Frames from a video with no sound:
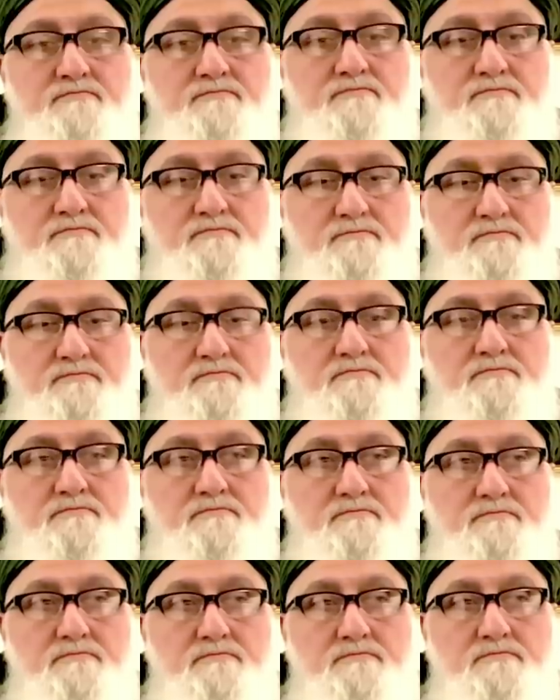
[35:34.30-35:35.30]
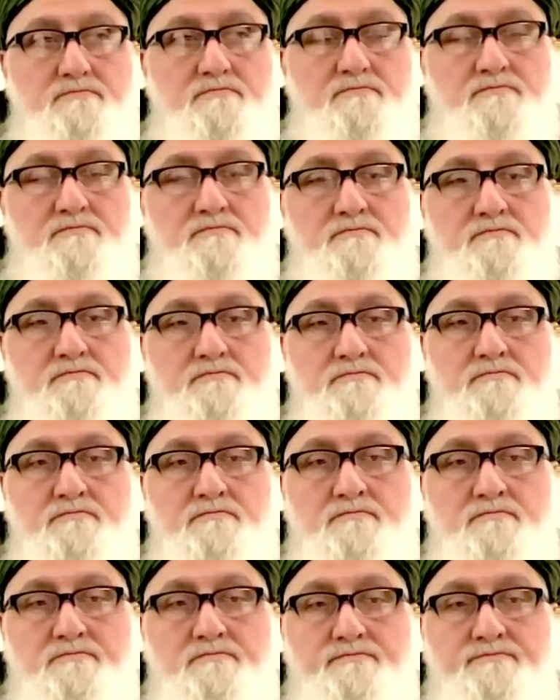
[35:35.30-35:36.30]

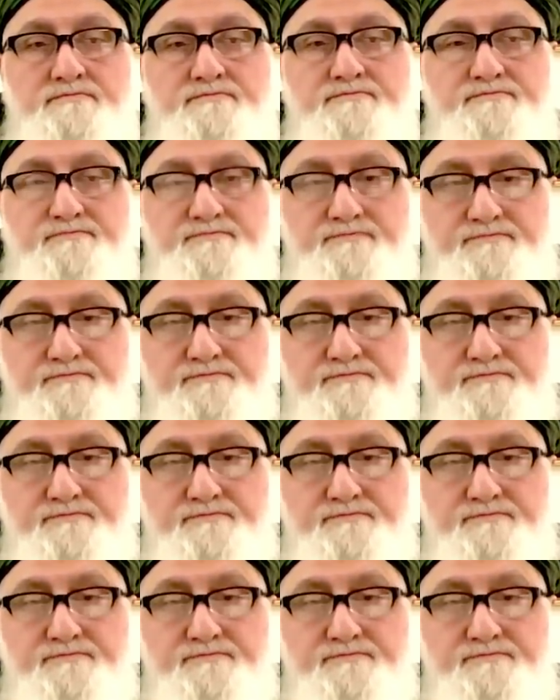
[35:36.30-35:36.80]
Nothing is said.